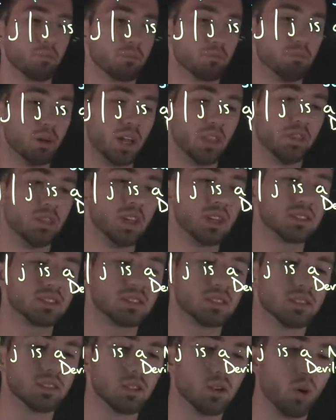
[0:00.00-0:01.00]
But
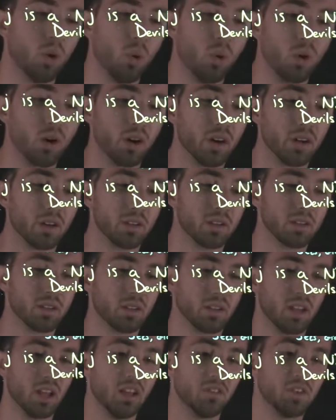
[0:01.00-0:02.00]
this or,
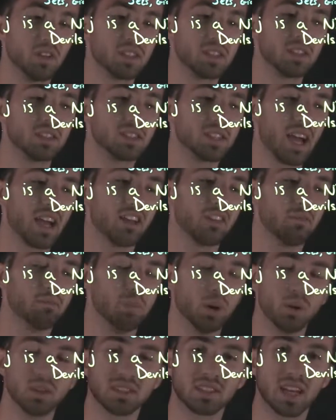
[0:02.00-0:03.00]
if it's inside of
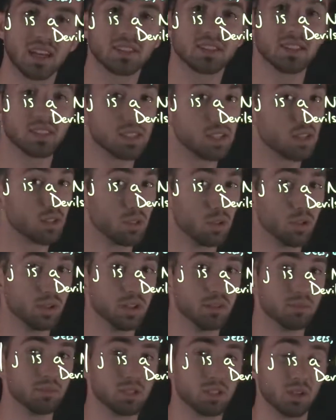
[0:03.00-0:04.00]
both sets, it's included.
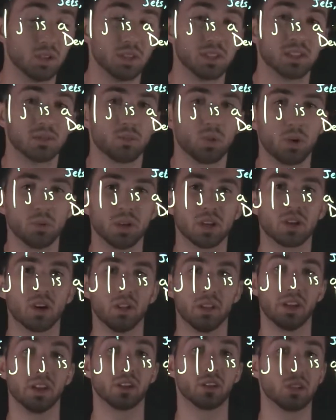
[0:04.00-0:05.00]
So it's what we
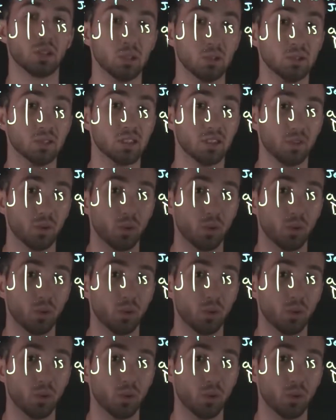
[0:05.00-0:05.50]
call an inclusive